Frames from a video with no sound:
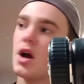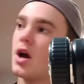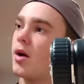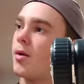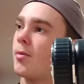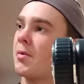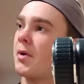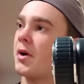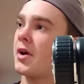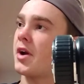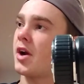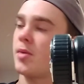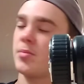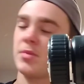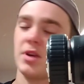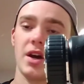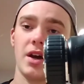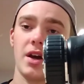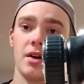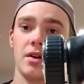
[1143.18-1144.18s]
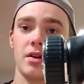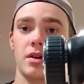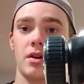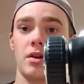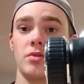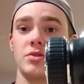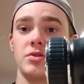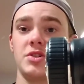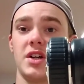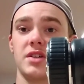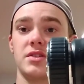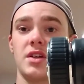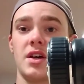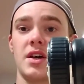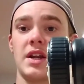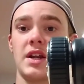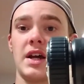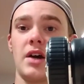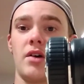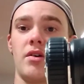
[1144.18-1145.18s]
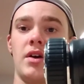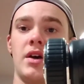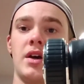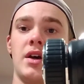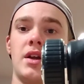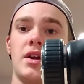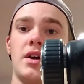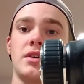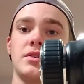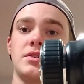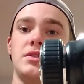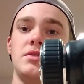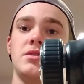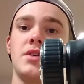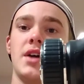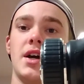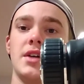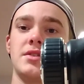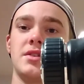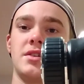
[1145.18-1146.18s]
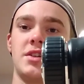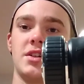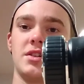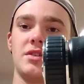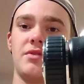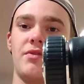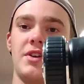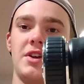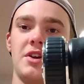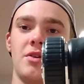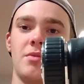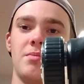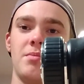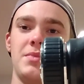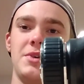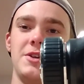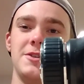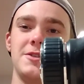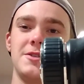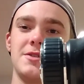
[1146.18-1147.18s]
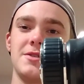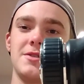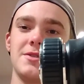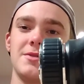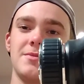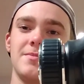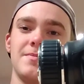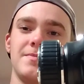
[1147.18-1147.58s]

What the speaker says: But yeah, go check that out, and I'll see you guys in the next video. Peace.